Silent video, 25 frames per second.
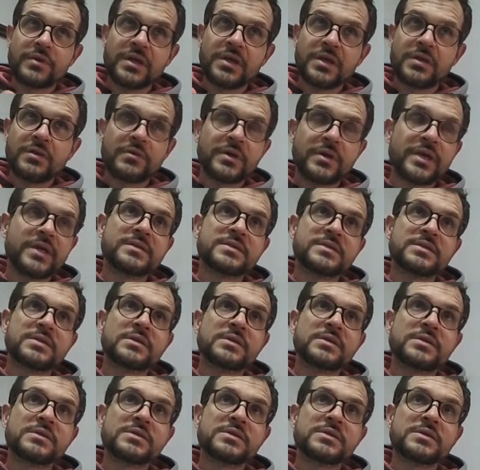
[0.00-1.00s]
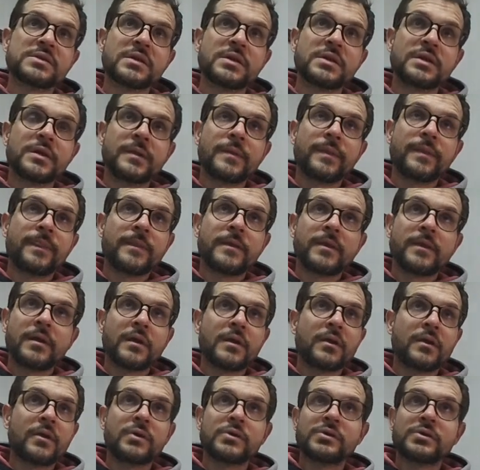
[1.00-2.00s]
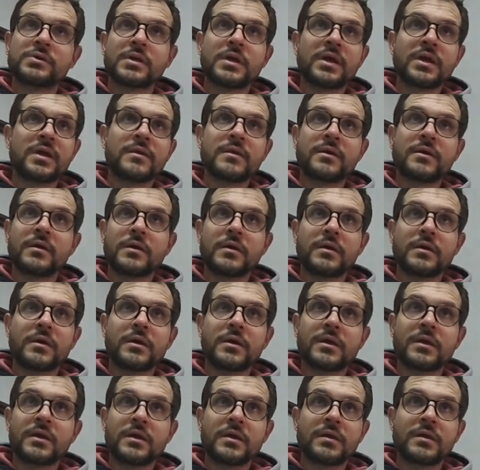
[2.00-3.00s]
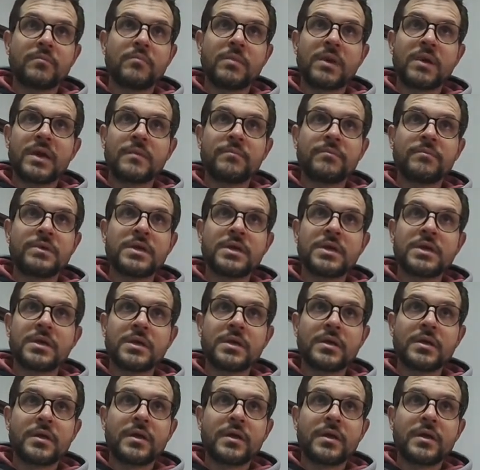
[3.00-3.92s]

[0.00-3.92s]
races, and altogether it may be